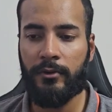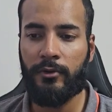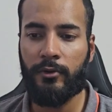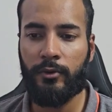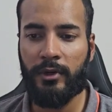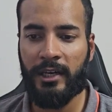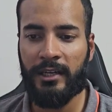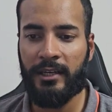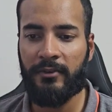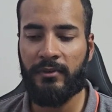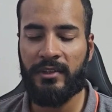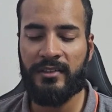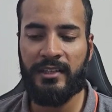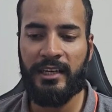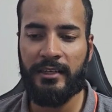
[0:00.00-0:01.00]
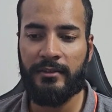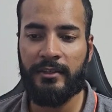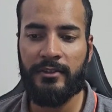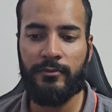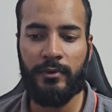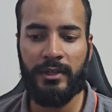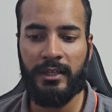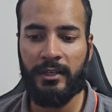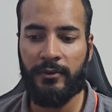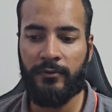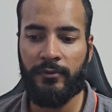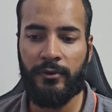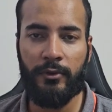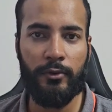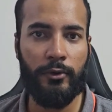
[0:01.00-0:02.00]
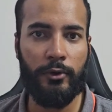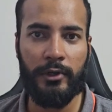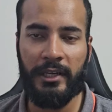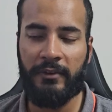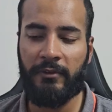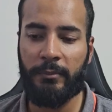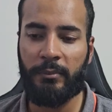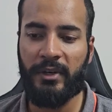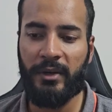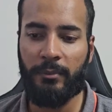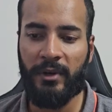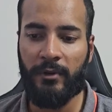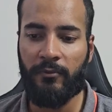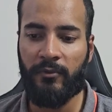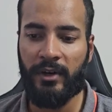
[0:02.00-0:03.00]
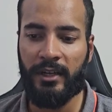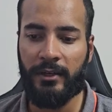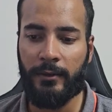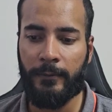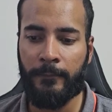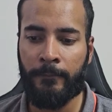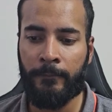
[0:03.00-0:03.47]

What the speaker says: You can even select this one if you don't have a premium one.